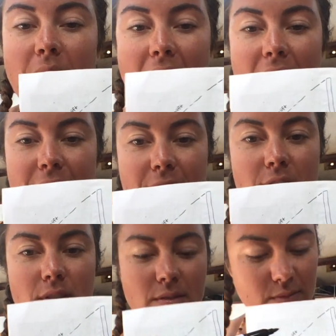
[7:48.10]
we have
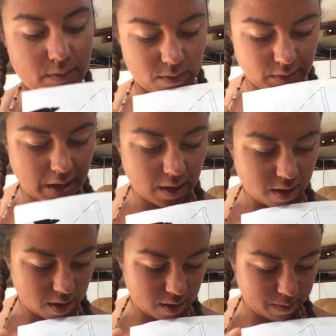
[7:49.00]

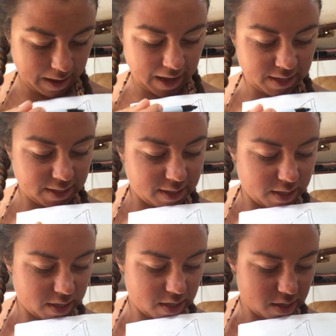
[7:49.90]
the
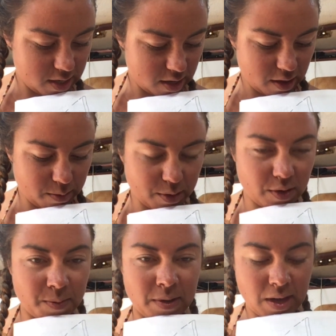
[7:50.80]
mast, the
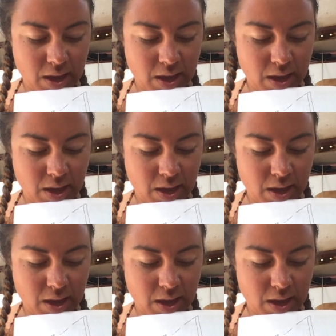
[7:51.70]
boom,